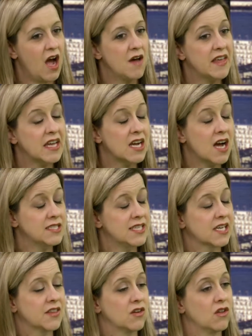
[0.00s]
They can
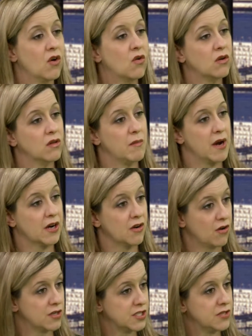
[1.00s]
contact their local American
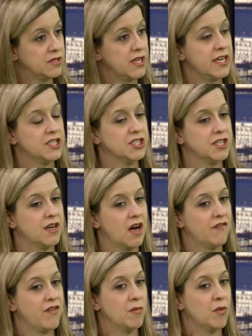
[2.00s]
Heart Association.
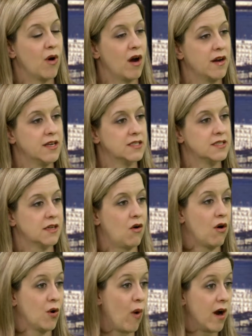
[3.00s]
February is
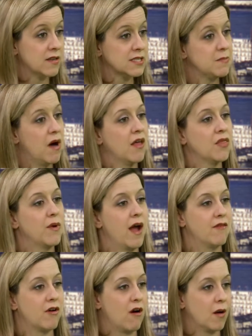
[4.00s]
Heart Awareness Month. We
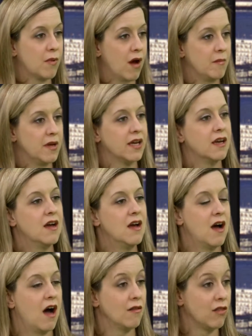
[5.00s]
have our upcoming
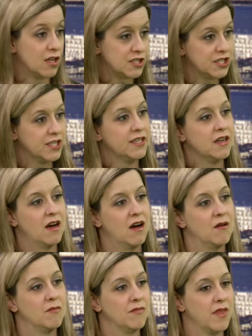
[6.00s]
luncheon
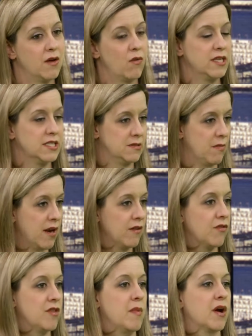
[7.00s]
that raises money
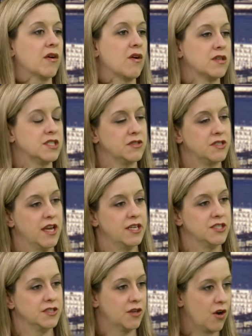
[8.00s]
for the American Heart
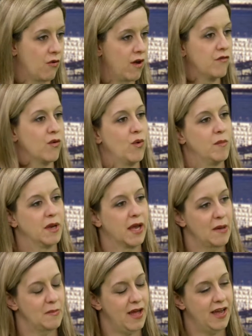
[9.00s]
Association, the Go Red for Women
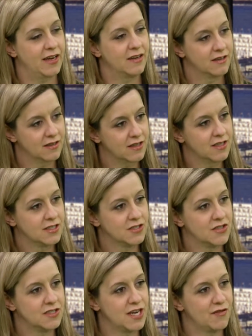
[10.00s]
campaign. So
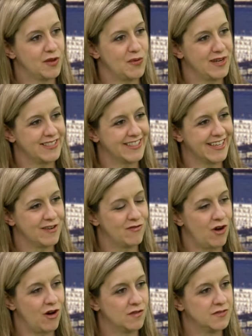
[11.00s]
there's definitely ways to get
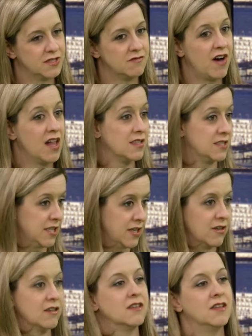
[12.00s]
involved,
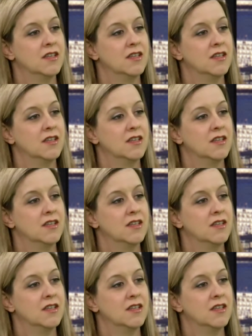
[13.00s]
volunteer.